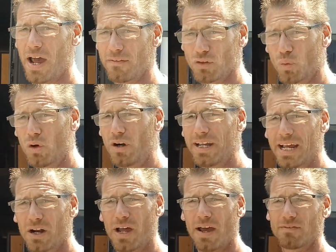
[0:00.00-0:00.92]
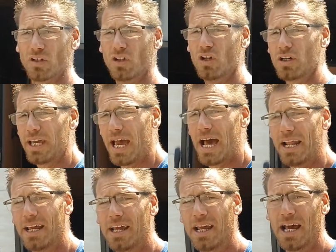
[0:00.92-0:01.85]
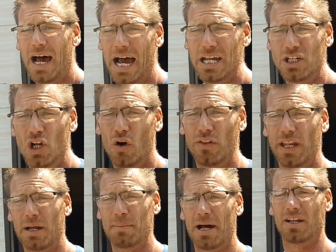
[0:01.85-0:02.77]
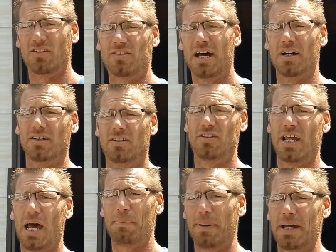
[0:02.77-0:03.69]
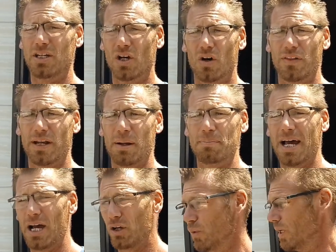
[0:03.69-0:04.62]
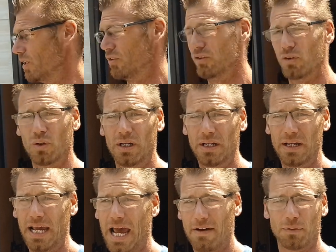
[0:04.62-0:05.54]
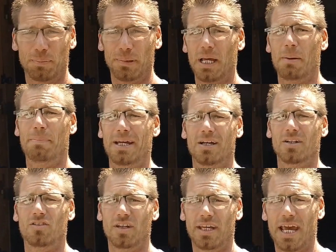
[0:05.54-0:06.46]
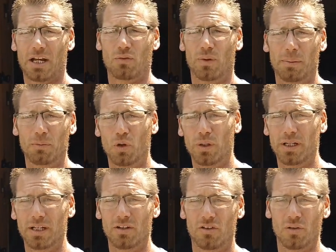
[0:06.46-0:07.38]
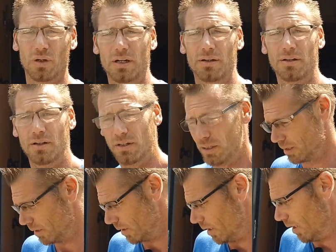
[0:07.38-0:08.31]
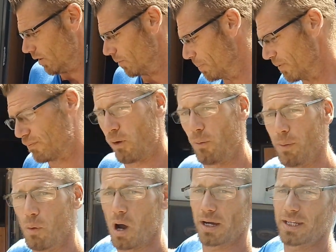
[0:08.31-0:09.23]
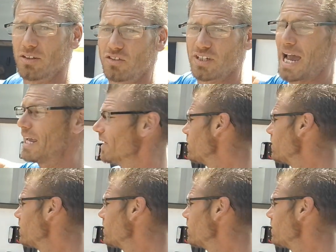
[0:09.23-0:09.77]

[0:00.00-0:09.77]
have to worry, I don't have to look at it. I know that I'm on a solid step. I know that I'm not going to have to play a balancing act when I'm going into it. Before we walk inside,